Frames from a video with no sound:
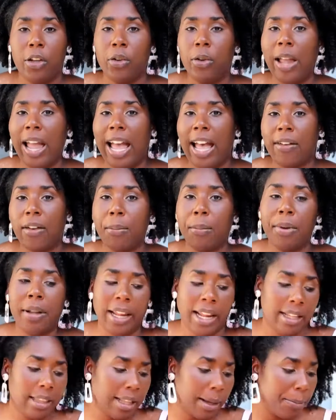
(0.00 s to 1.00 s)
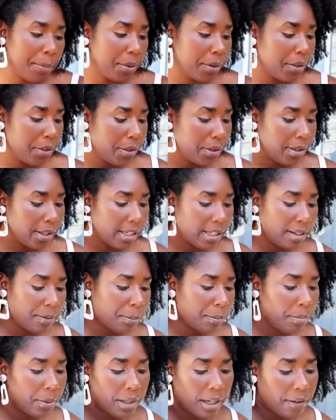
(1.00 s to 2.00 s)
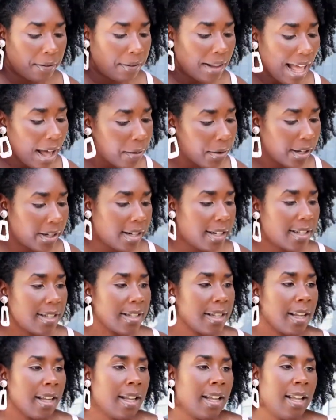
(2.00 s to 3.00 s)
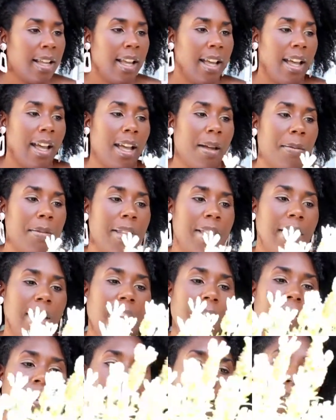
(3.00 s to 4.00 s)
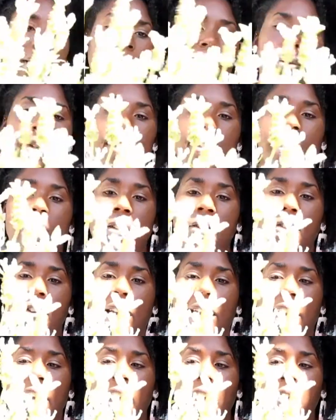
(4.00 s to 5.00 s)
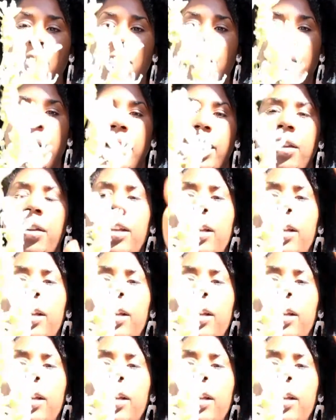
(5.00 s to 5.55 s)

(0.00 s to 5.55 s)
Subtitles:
you have a plant that produces pretty flowers, even though this one is a little dried out, but